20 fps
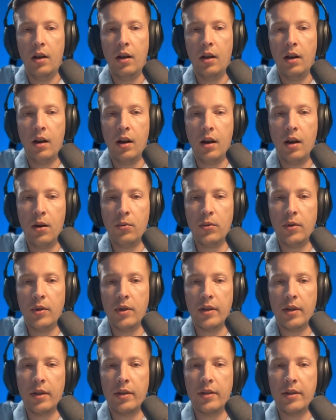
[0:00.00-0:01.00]
How
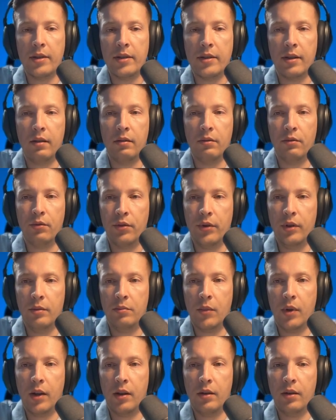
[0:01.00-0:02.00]
this
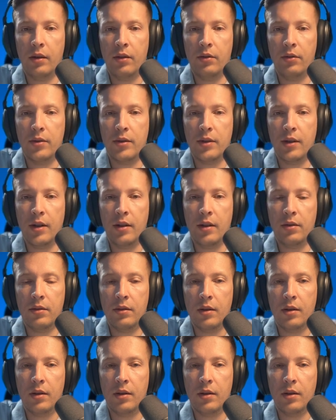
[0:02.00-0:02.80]
algorithm can understand